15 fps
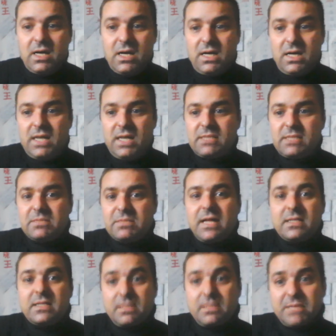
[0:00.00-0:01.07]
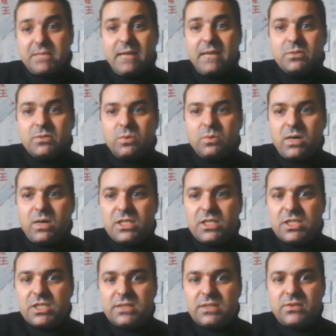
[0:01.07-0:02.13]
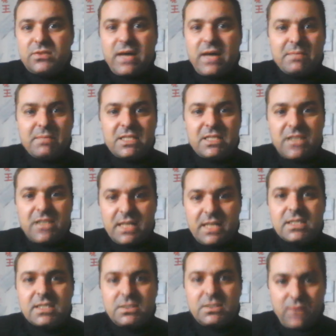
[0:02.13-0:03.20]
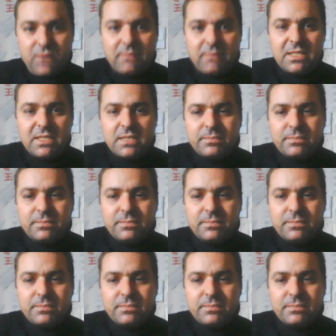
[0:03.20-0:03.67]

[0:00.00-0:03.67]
I sometimes watch dramas, Chinese dramas,